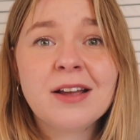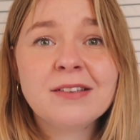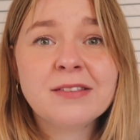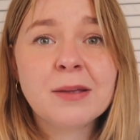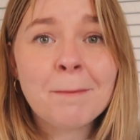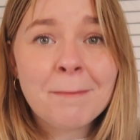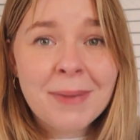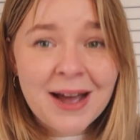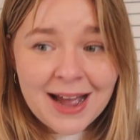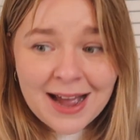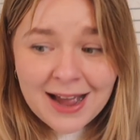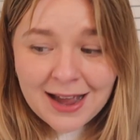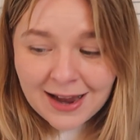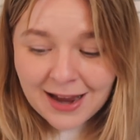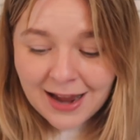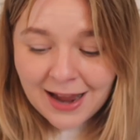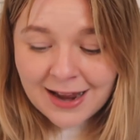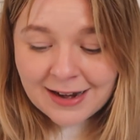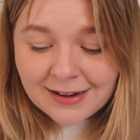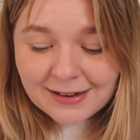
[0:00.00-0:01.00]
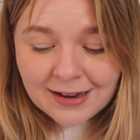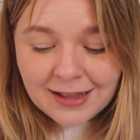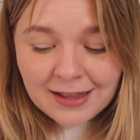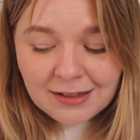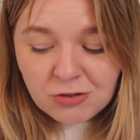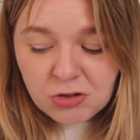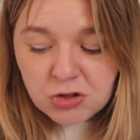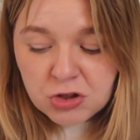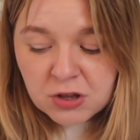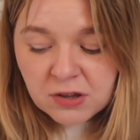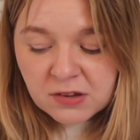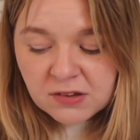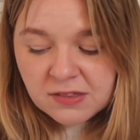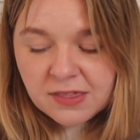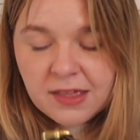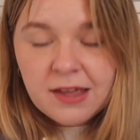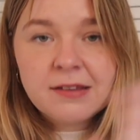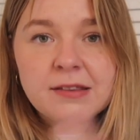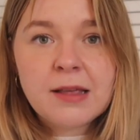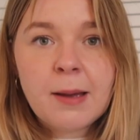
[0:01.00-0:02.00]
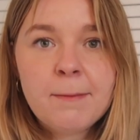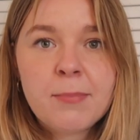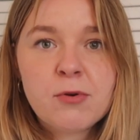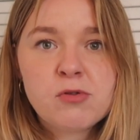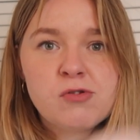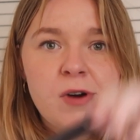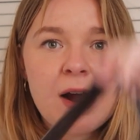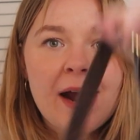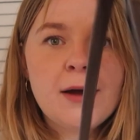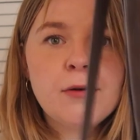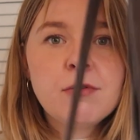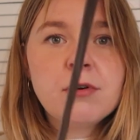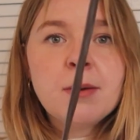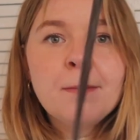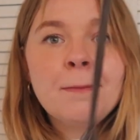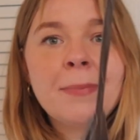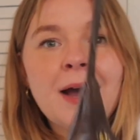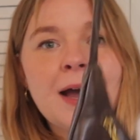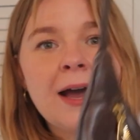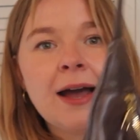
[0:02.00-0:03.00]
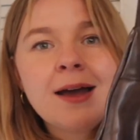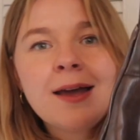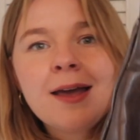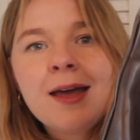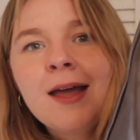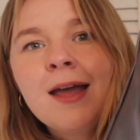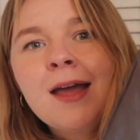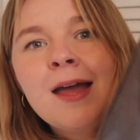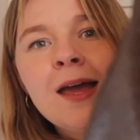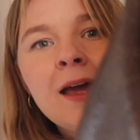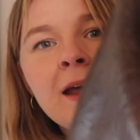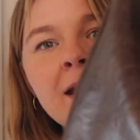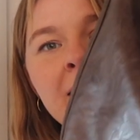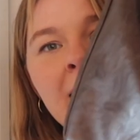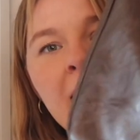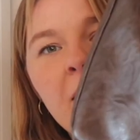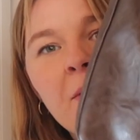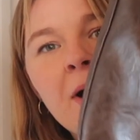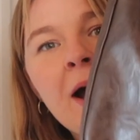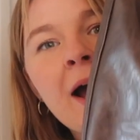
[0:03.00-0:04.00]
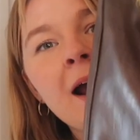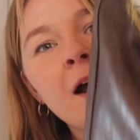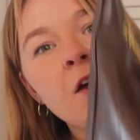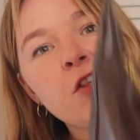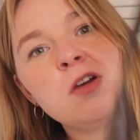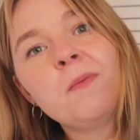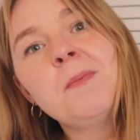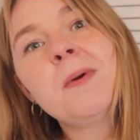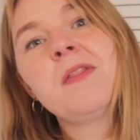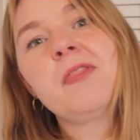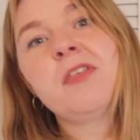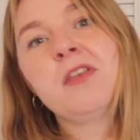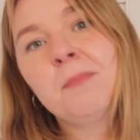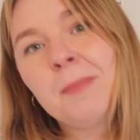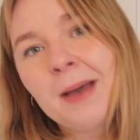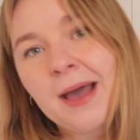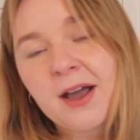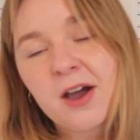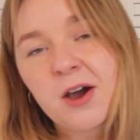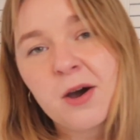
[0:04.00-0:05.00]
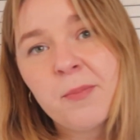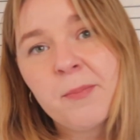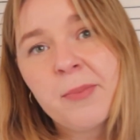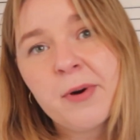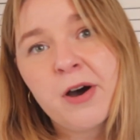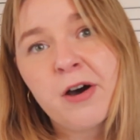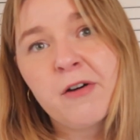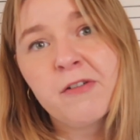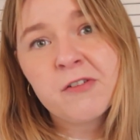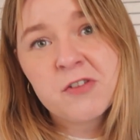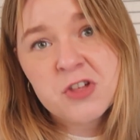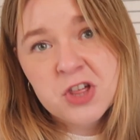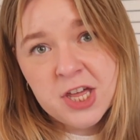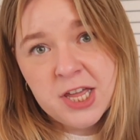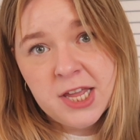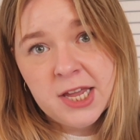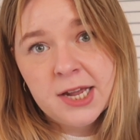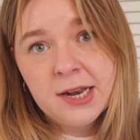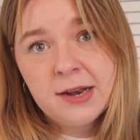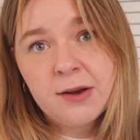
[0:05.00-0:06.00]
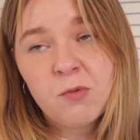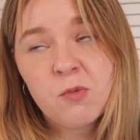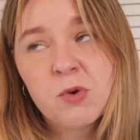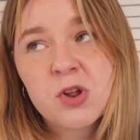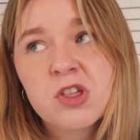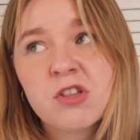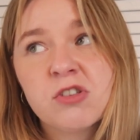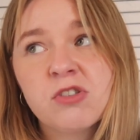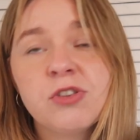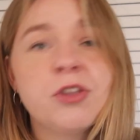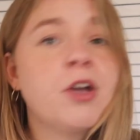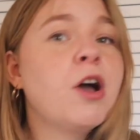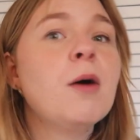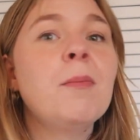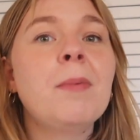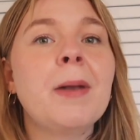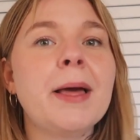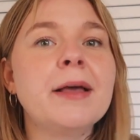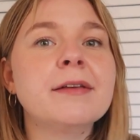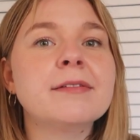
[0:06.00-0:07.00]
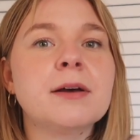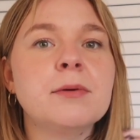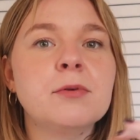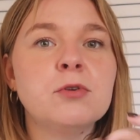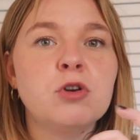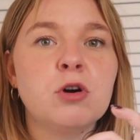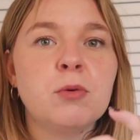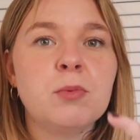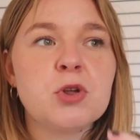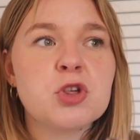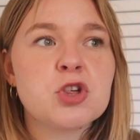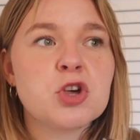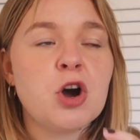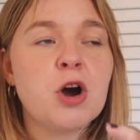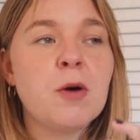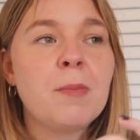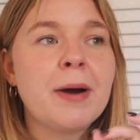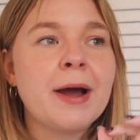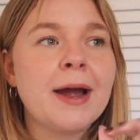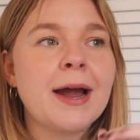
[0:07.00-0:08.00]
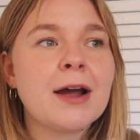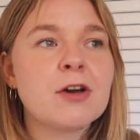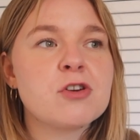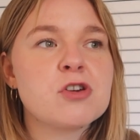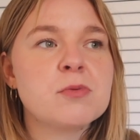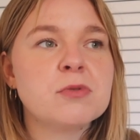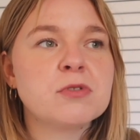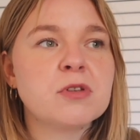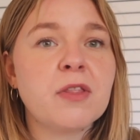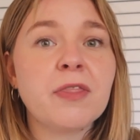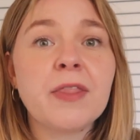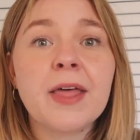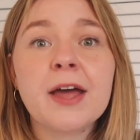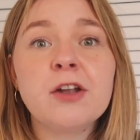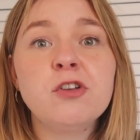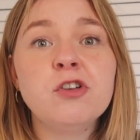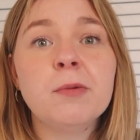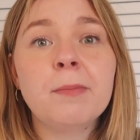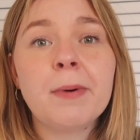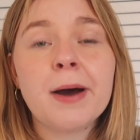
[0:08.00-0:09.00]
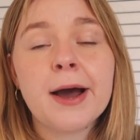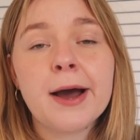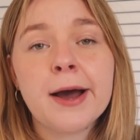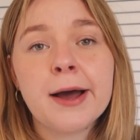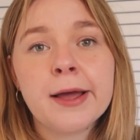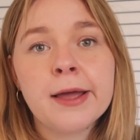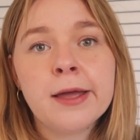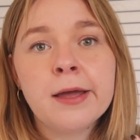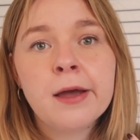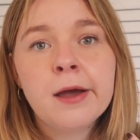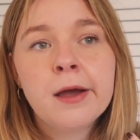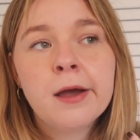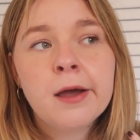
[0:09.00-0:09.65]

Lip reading: is a bag, and it is just this brown bag. Now, I actually picked this bag up off of Shein, which is not a place I would normally shop. I actually was on there to buy